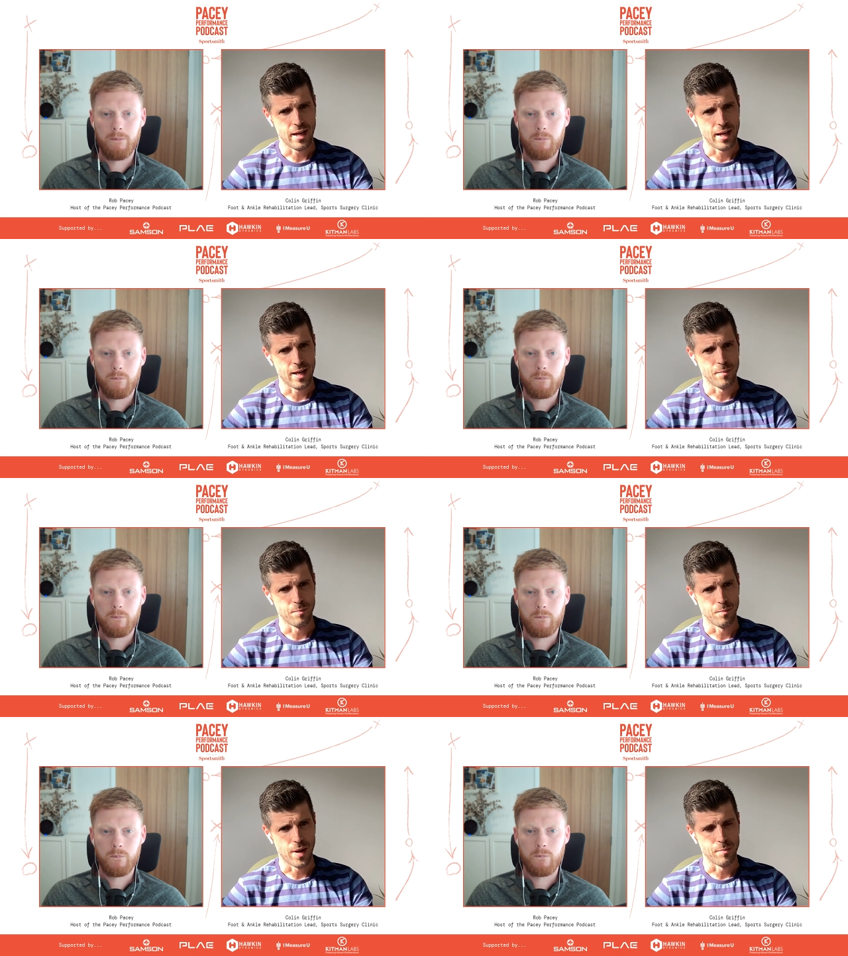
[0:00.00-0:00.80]

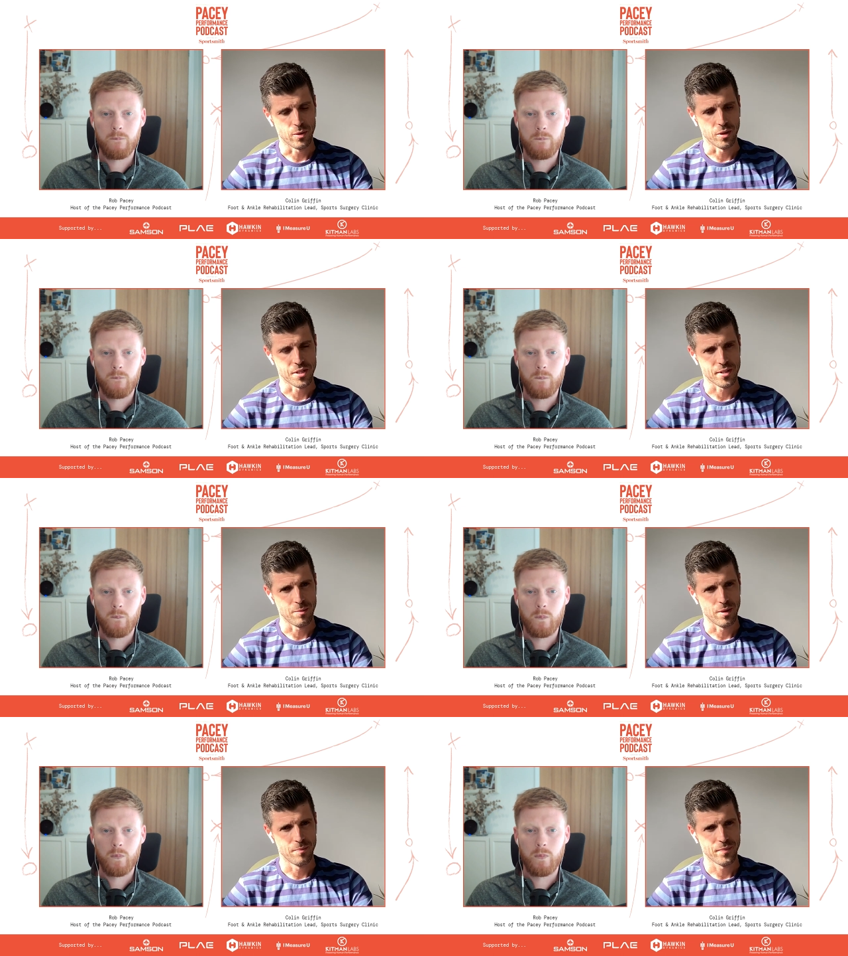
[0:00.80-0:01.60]
Speaker 1: um, and be quite
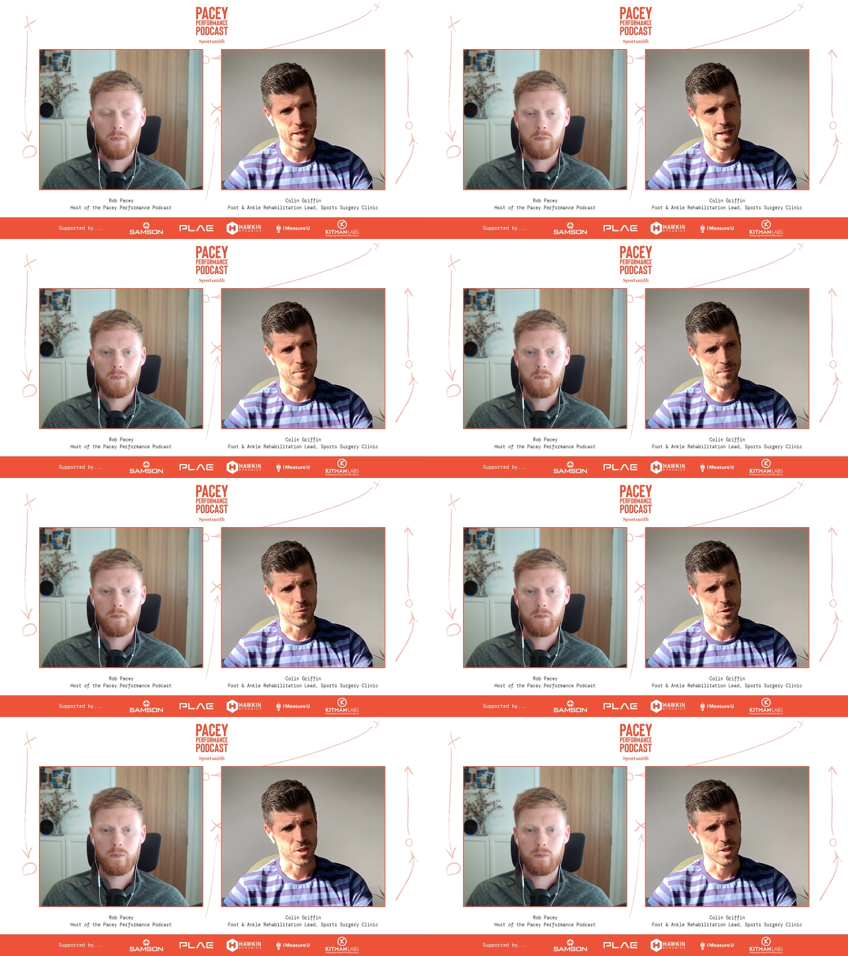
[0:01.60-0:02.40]
stable.
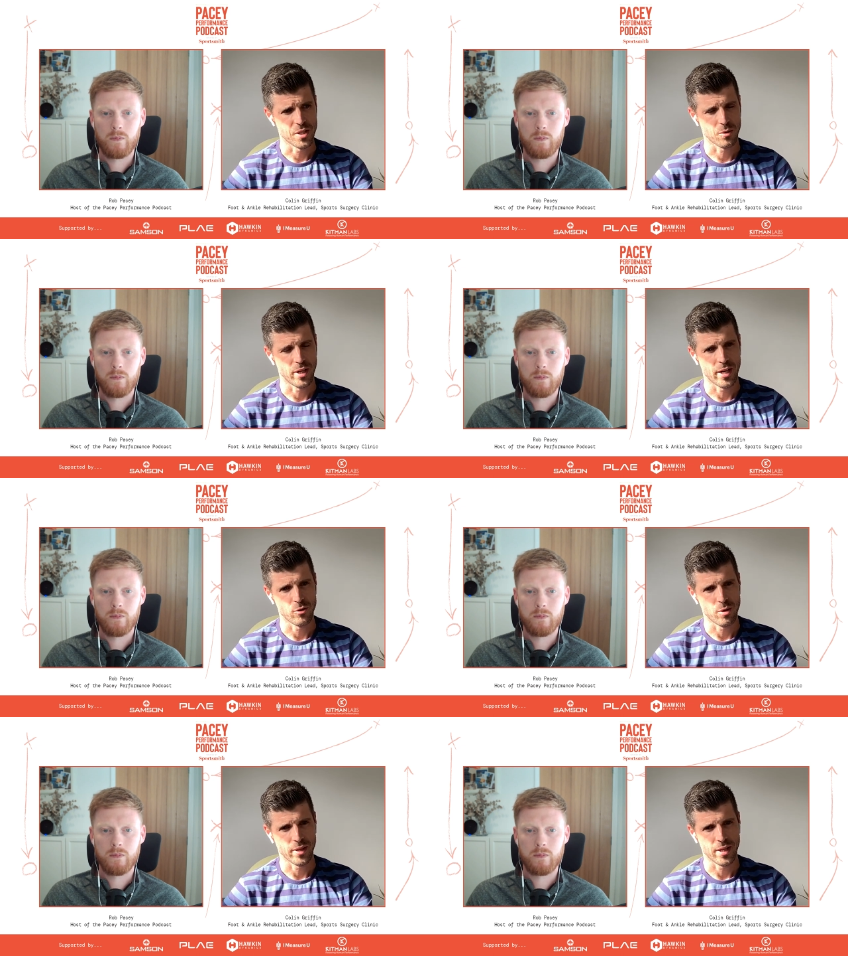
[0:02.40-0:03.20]
Um, which is it's kind of
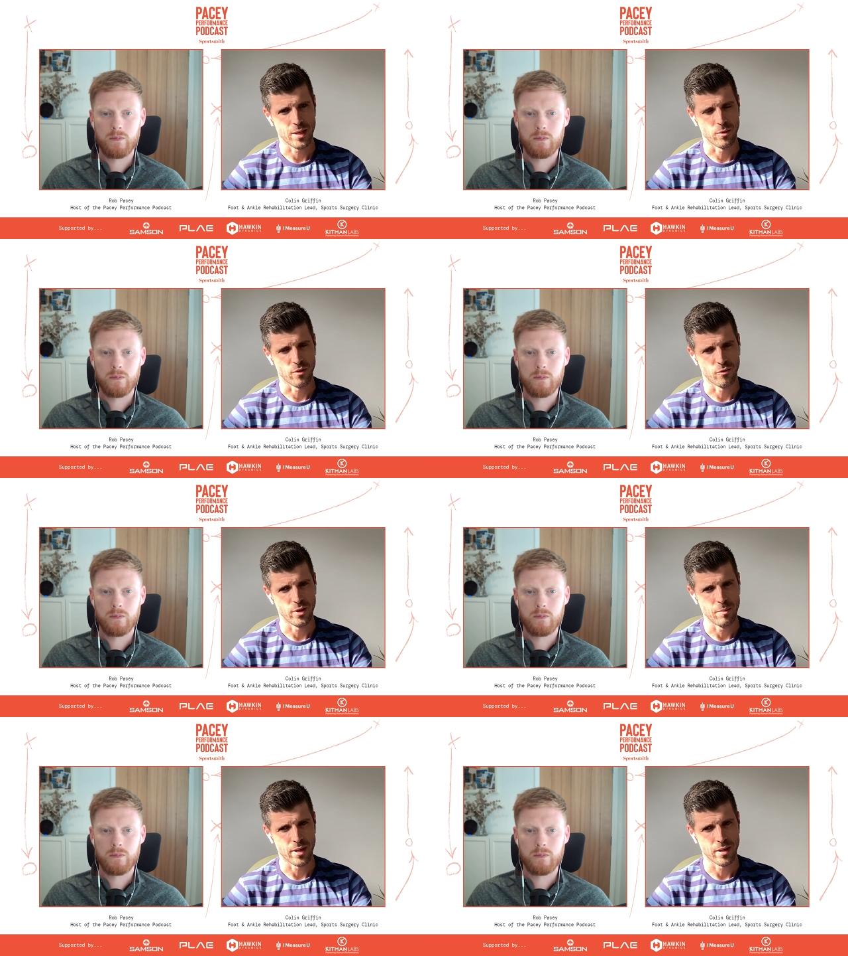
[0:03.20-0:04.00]
hard to replicate that with a
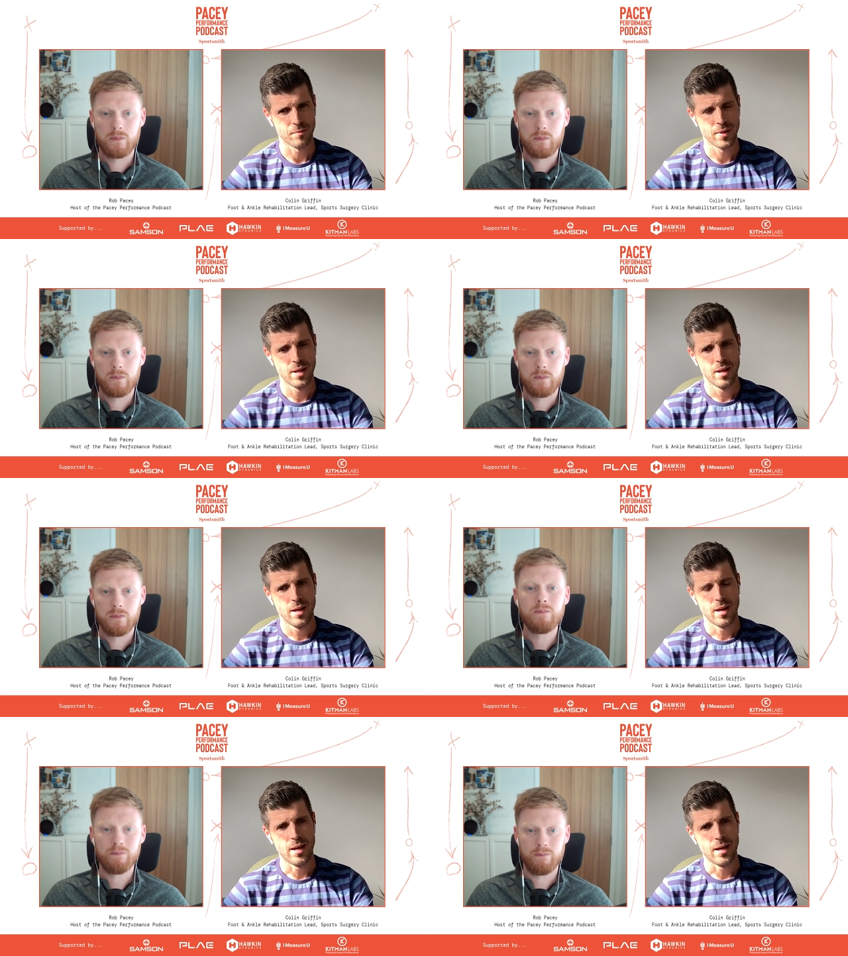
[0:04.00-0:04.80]
free bar,
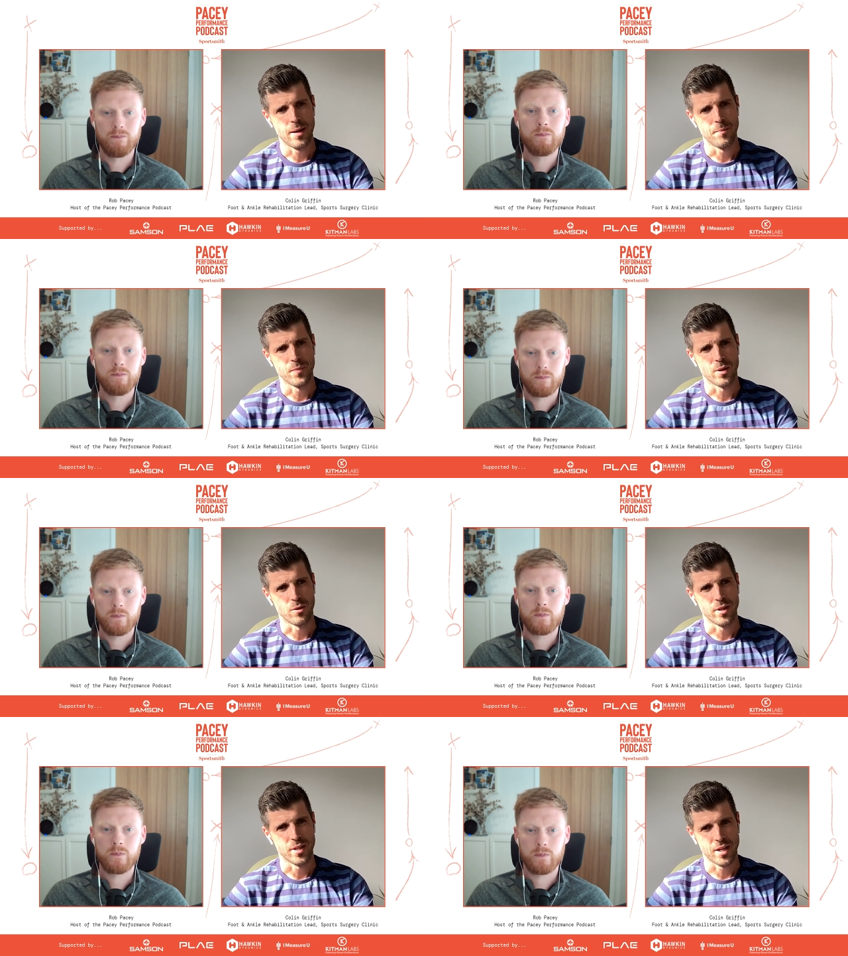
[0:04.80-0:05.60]
um,
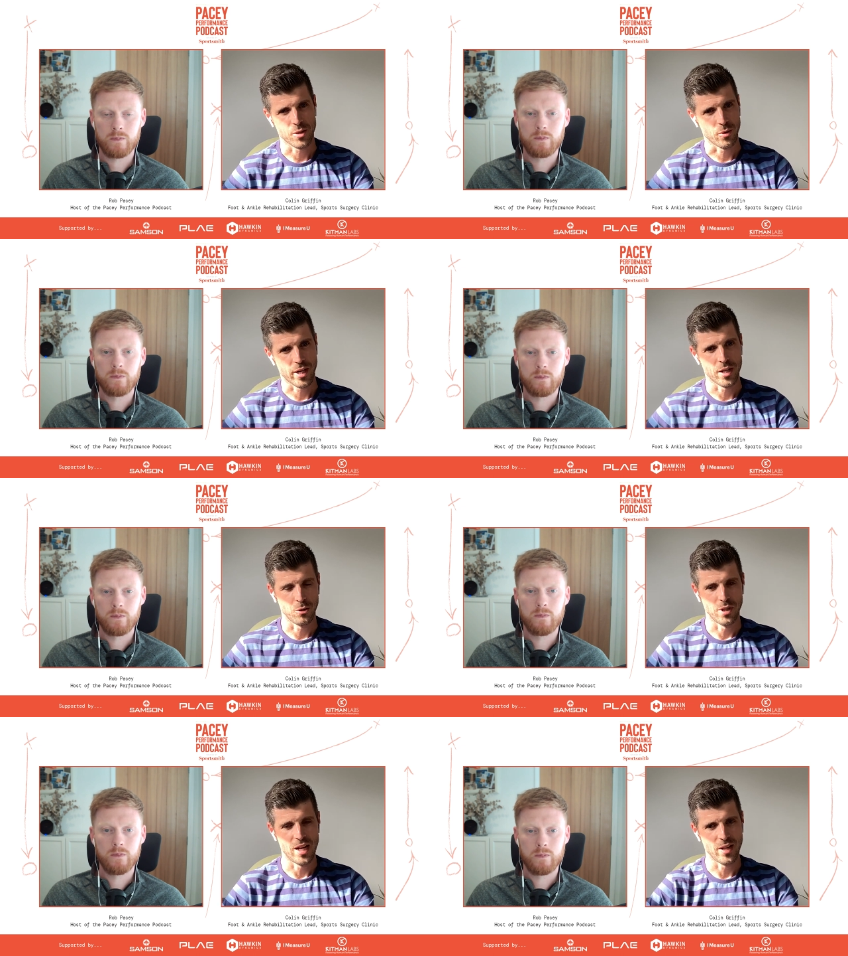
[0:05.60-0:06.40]
or an, and it's quite hard
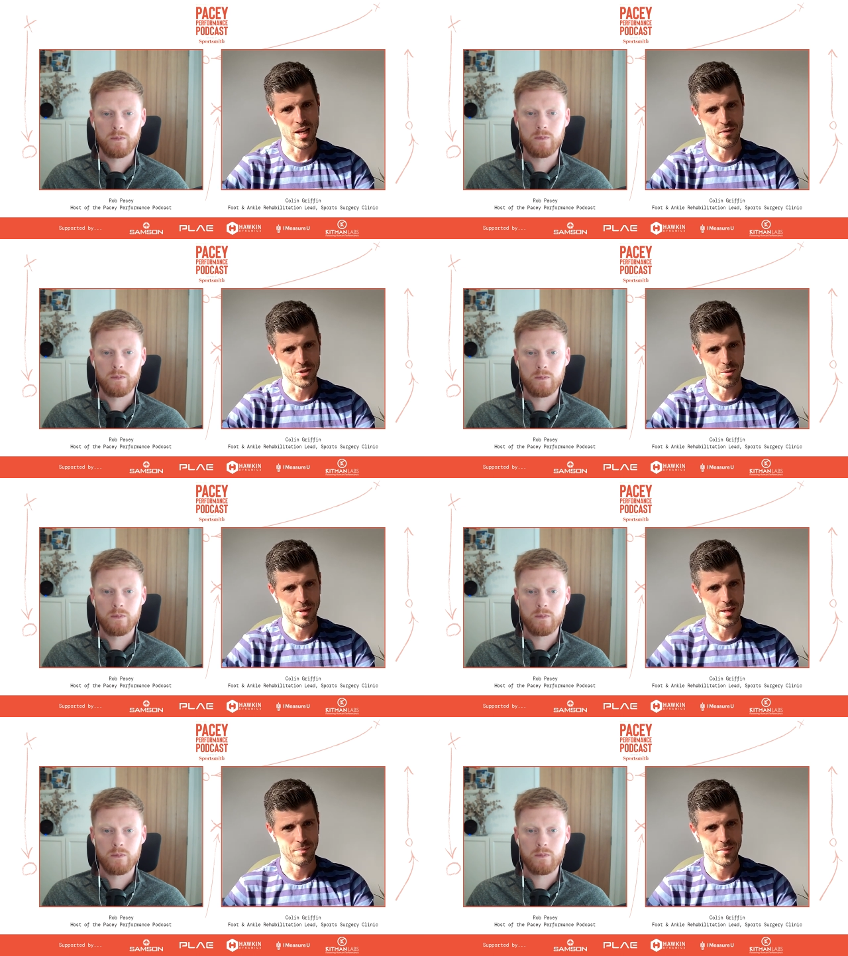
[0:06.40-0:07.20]
to hold a heavy
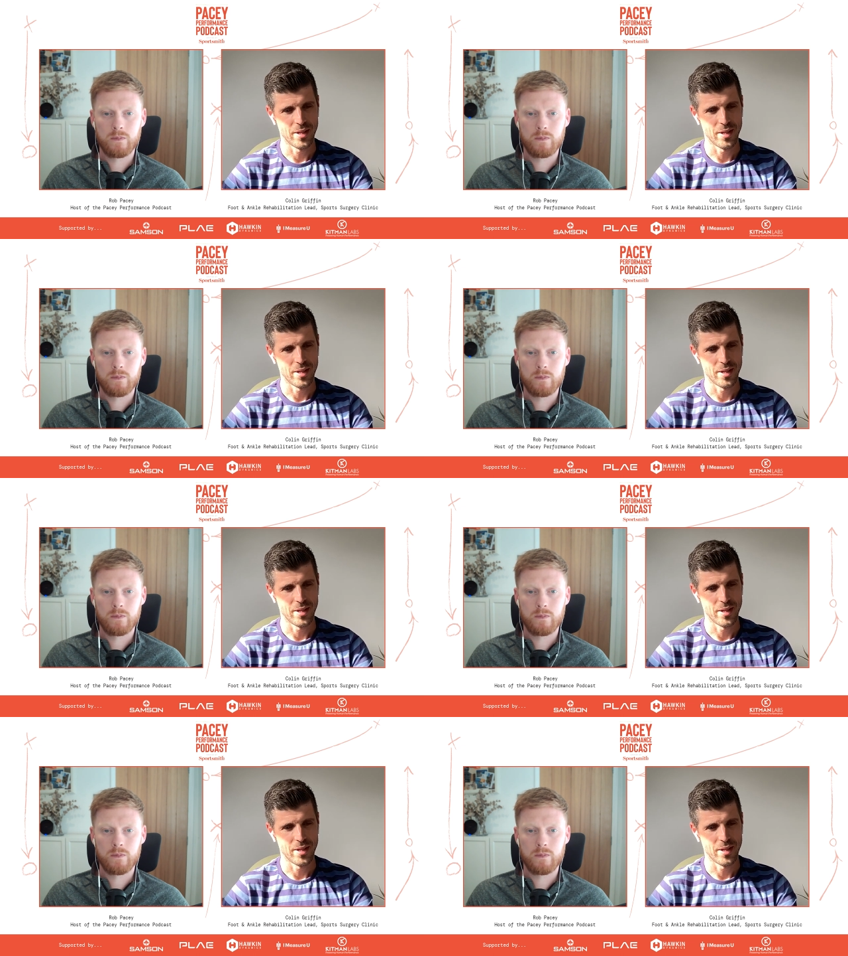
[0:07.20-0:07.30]
dumbbell.